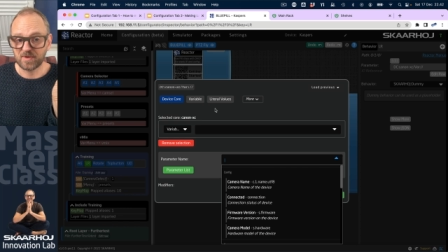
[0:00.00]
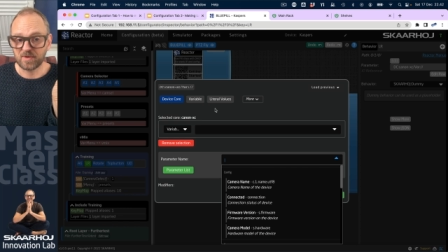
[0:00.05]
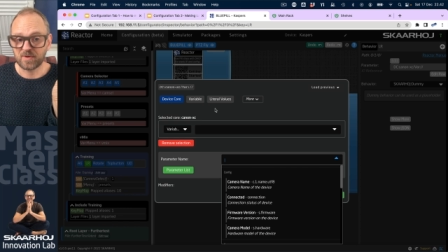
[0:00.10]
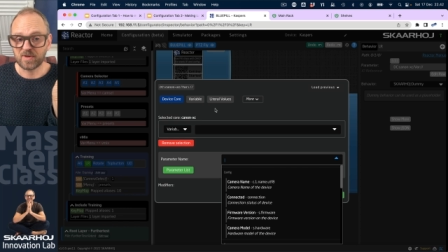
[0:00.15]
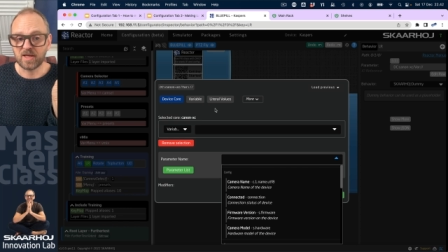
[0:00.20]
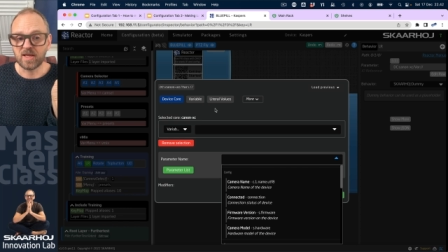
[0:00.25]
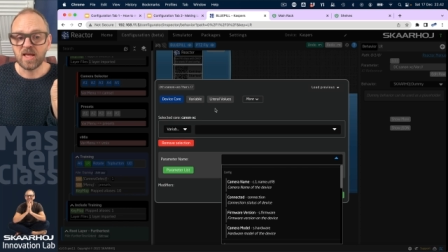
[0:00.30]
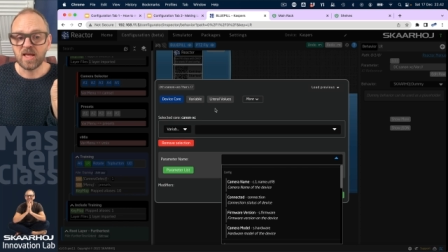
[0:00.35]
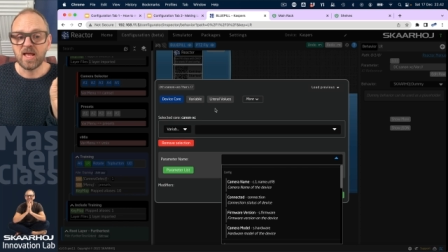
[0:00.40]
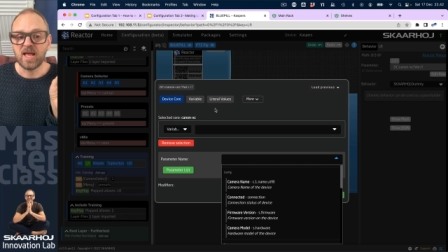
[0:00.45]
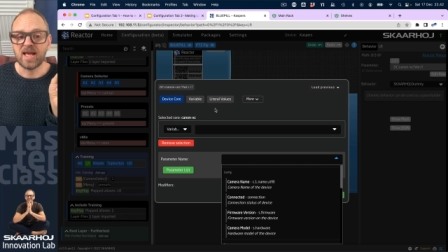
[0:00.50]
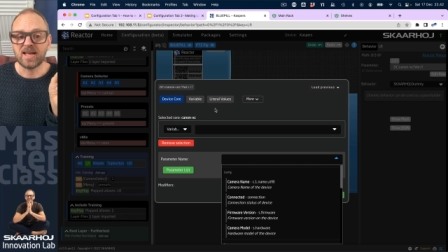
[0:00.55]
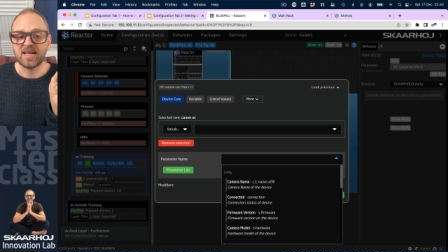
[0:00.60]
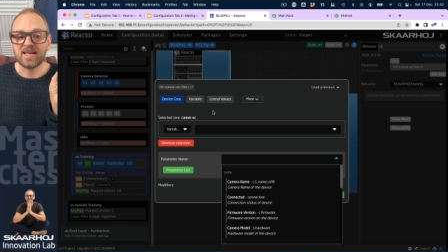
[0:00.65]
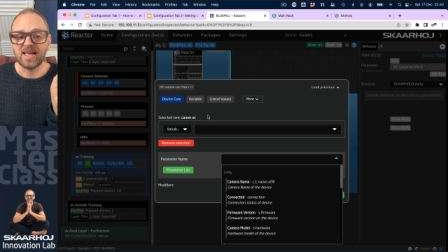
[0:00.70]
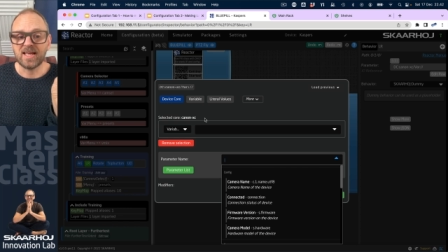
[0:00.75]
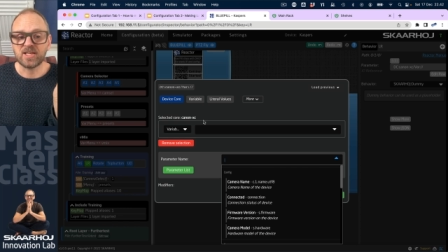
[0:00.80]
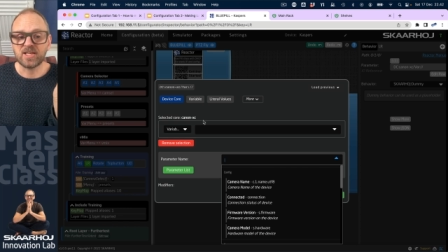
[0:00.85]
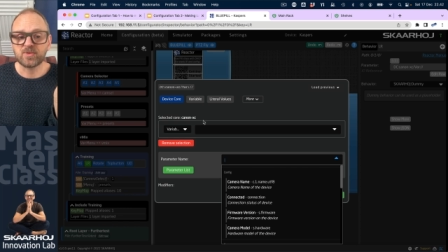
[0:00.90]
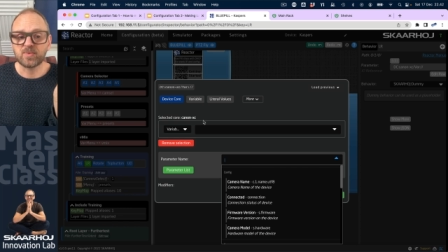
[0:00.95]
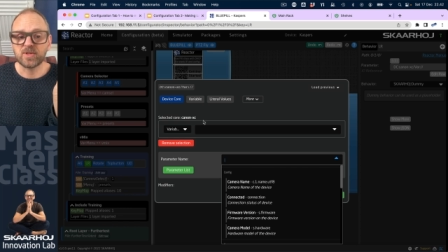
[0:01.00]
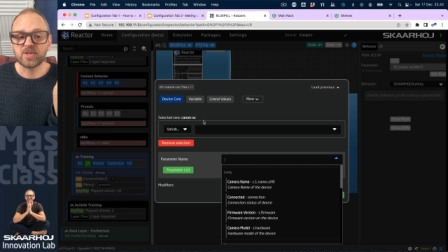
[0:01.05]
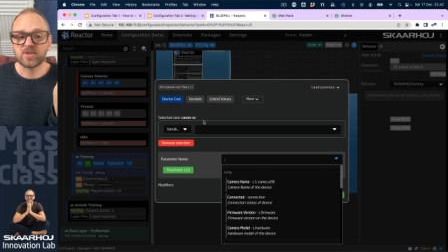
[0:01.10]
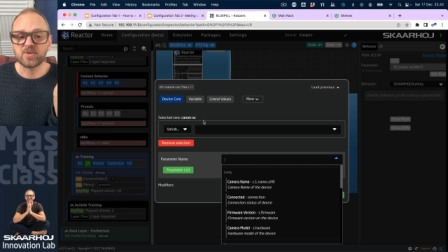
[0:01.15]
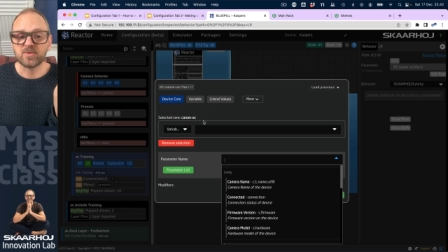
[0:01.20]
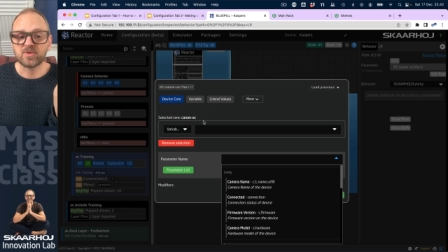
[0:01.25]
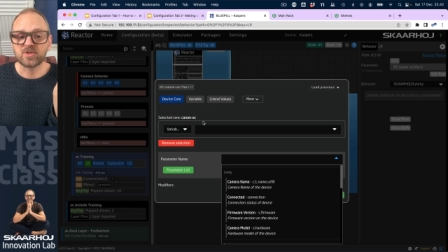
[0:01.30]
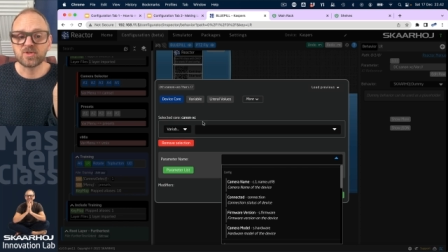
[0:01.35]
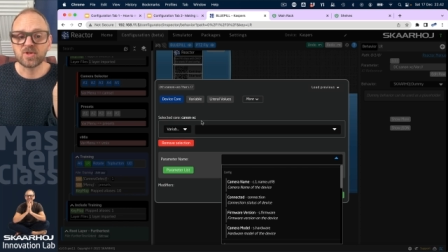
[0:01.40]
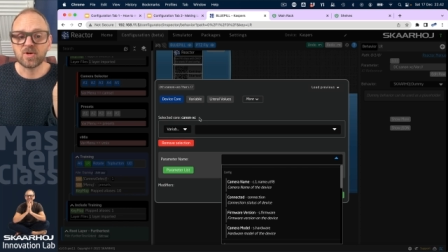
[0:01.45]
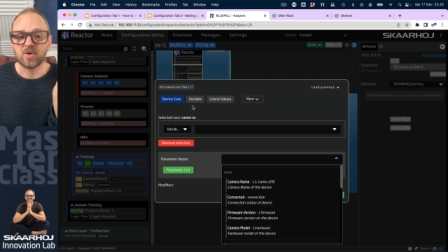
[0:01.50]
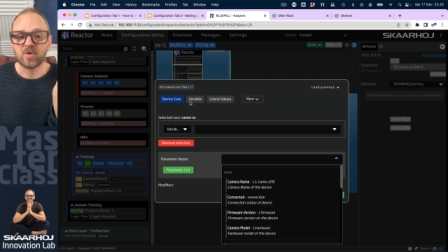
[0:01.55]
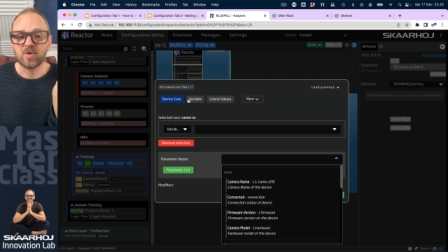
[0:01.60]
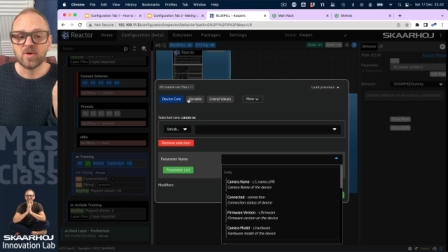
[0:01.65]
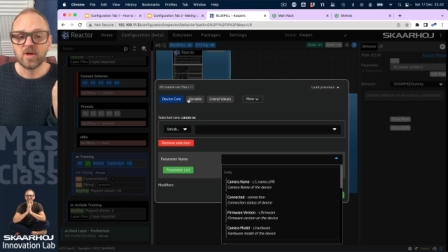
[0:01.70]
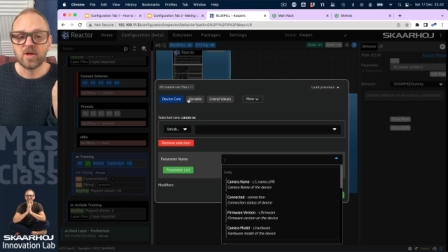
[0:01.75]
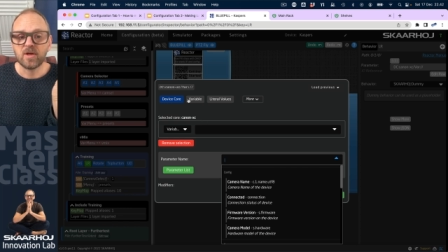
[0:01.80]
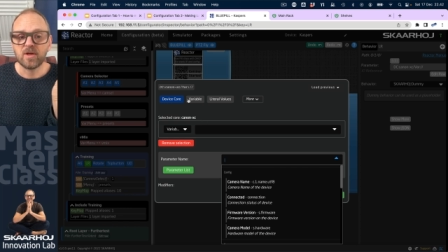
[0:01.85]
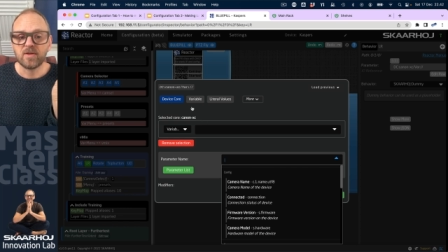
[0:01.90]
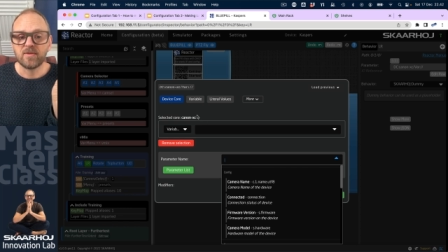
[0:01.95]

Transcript: Okay, and as we do so,